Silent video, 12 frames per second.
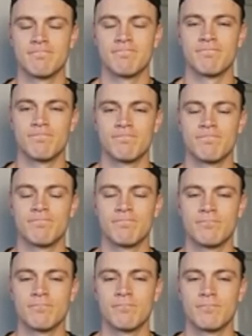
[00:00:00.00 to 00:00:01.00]

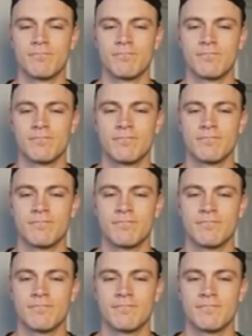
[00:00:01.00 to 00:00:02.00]

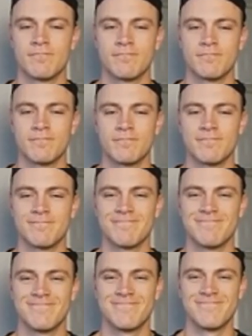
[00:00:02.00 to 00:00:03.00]

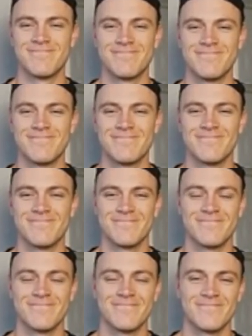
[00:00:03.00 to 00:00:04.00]

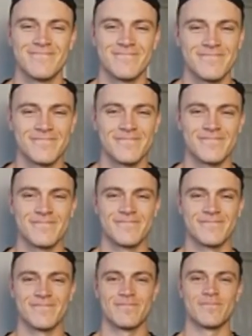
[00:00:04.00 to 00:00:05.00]

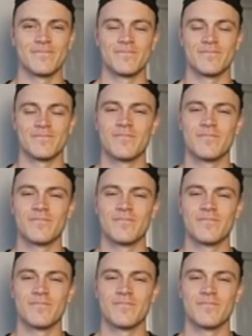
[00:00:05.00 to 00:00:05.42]
(not speaking)